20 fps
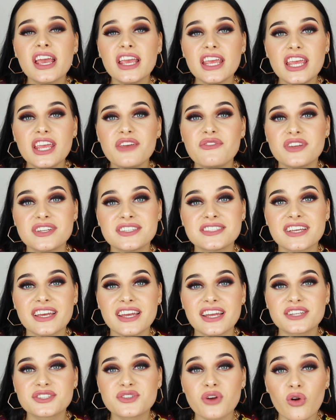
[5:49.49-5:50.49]
Even
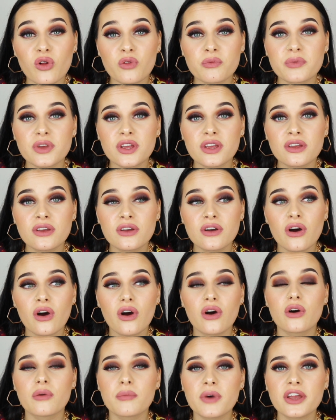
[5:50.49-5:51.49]
they told me,
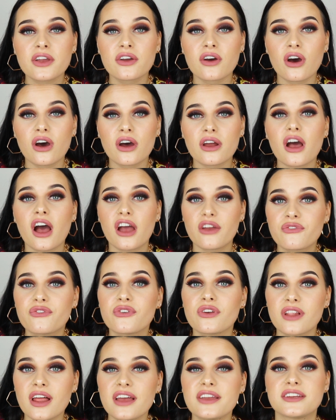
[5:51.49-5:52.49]
oh my god, I
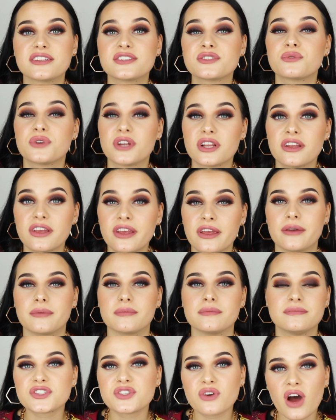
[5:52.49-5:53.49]
feel like it's really
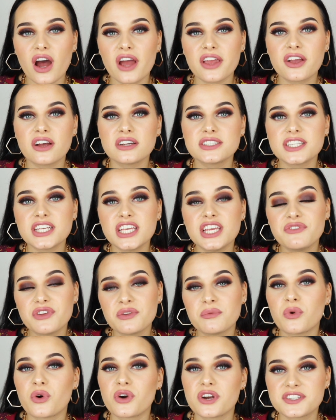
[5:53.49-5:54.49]
him. So I got
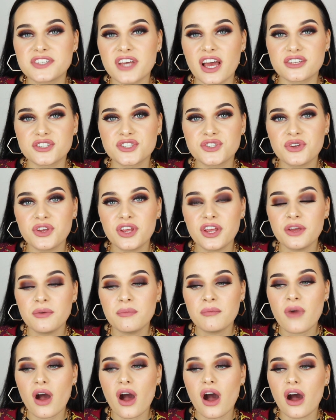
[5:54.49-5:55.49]
even more attached to
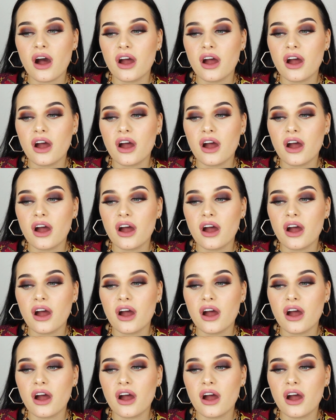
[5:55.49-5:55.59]
him.